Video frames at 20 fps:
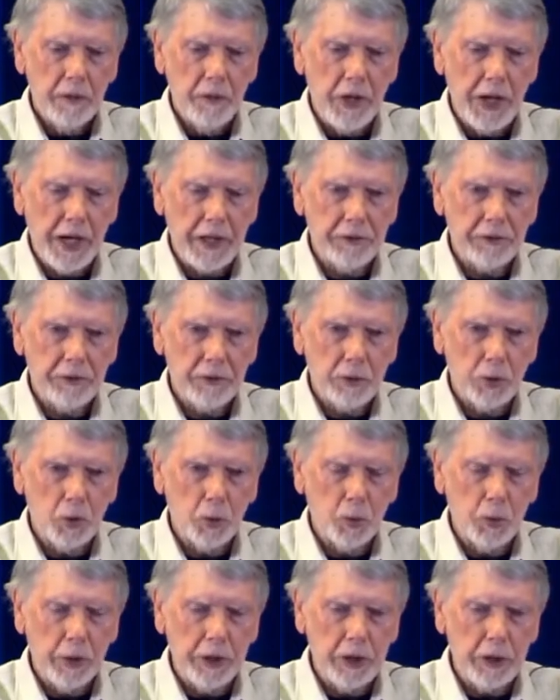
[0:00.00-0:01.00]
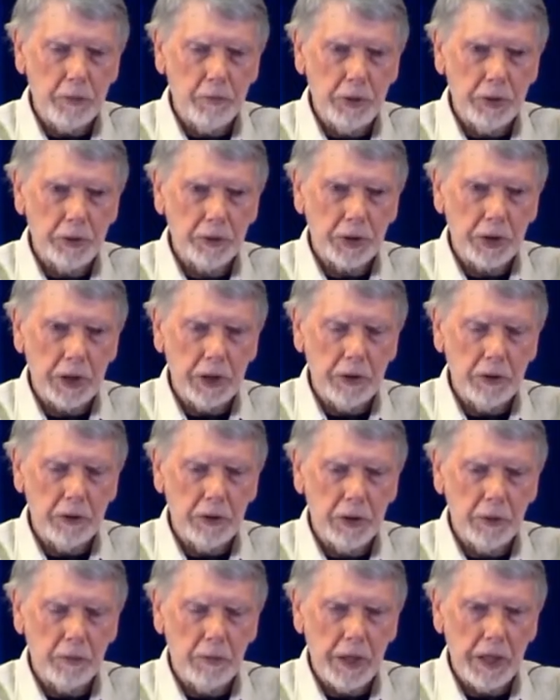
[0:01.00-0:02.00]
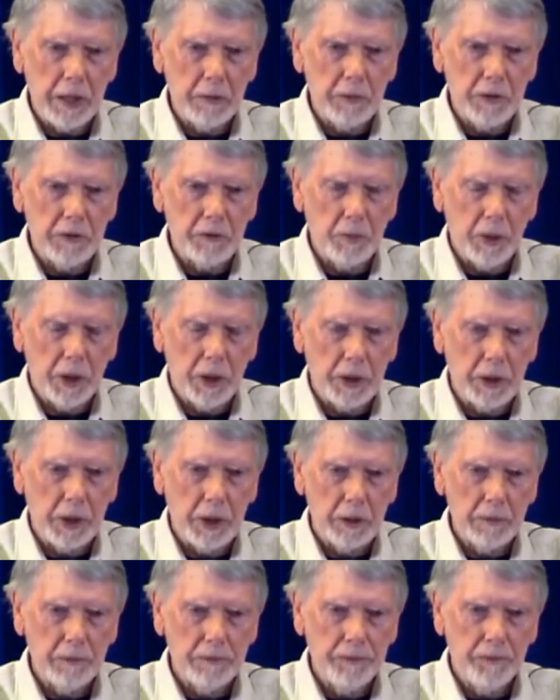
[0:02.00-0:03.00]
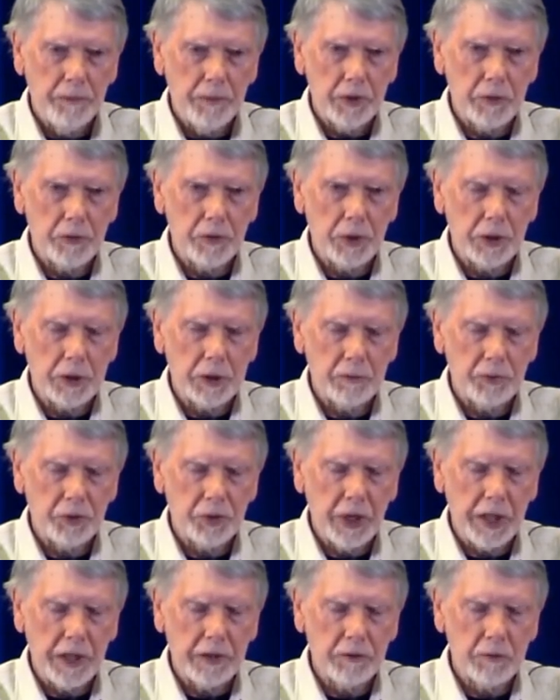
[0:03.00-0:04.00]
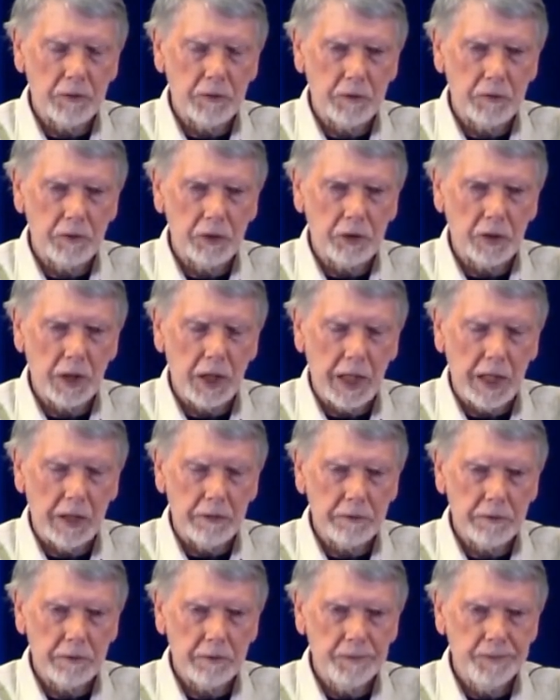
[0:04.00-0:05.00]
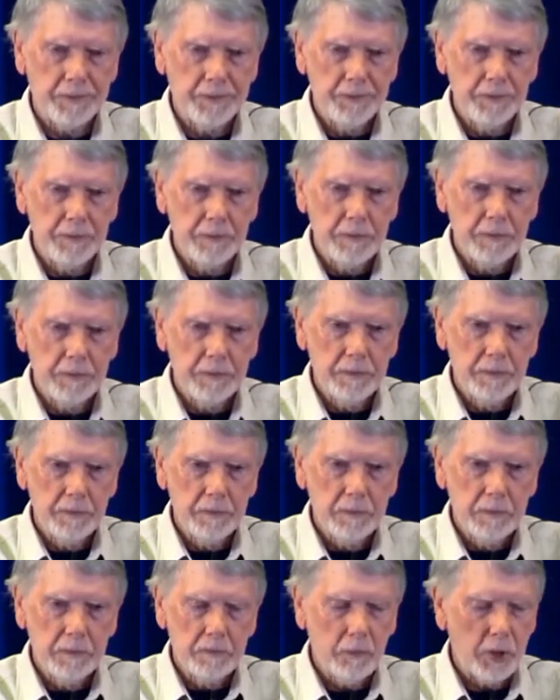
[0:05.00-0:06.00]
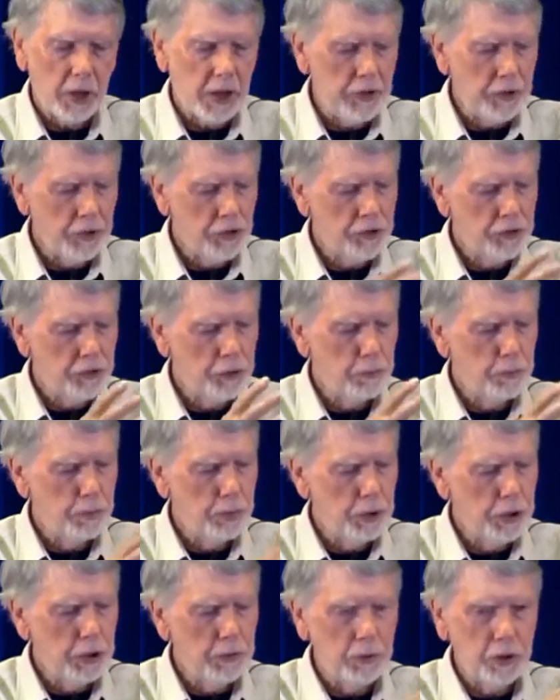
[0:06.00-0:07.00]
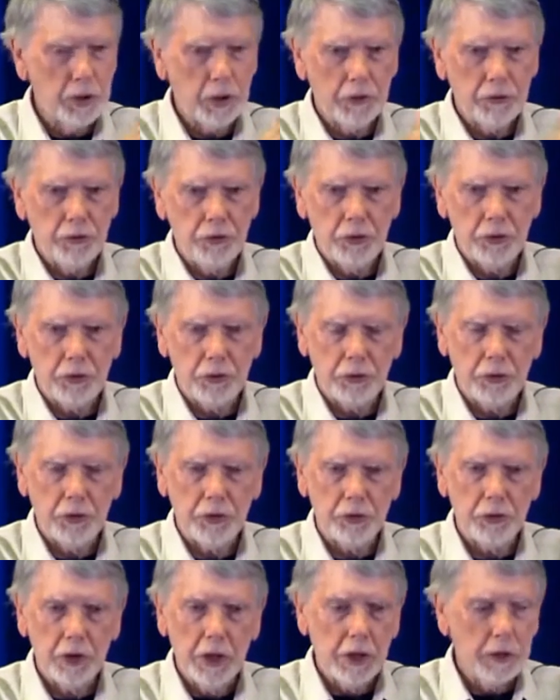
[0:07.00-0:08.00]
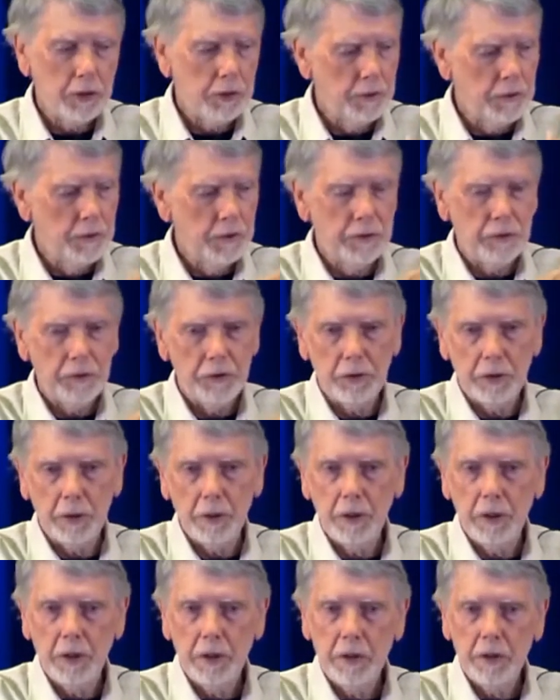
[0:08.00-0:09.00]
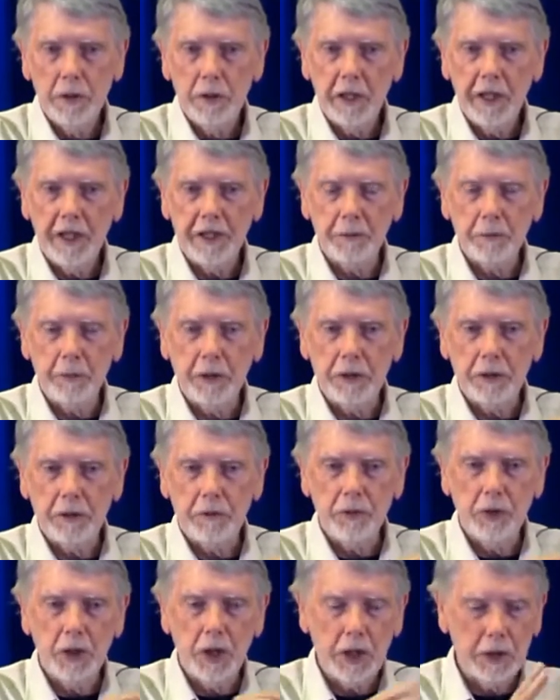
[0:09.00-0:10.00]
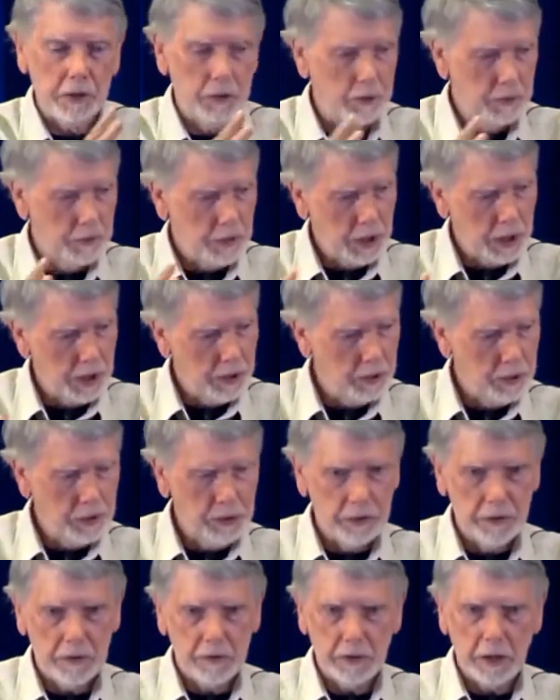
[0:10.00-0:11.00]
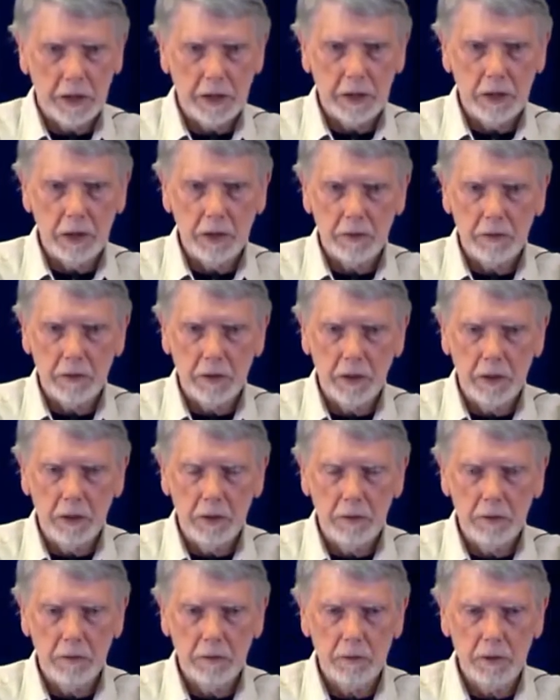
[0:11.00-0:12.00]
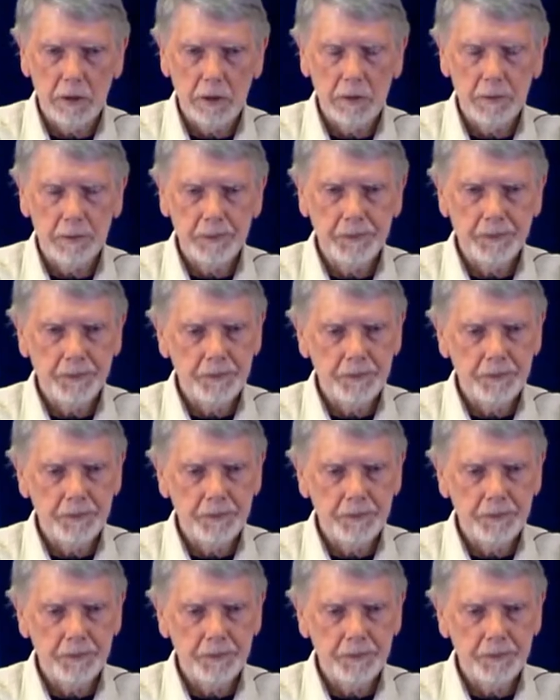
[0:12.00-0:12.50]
That's already built into the baby's body, the circumstances of its life, by this supreme consciousness, because this is an aspect of God, because the whole of the psyche is God, you see.